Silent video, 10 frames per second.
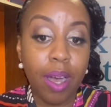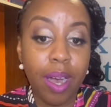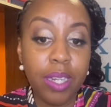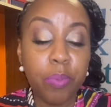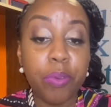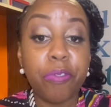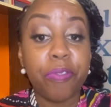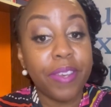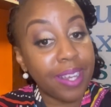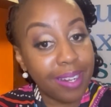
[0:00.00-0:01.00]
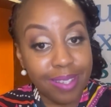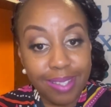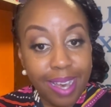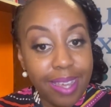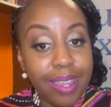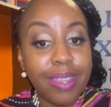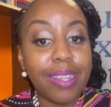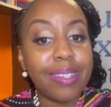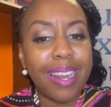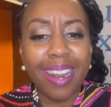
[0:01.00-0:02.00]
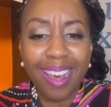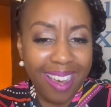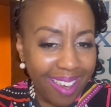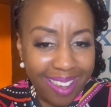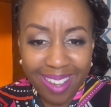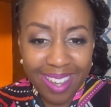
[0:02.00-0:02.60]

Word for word: can't be fearless. I think that's a lie.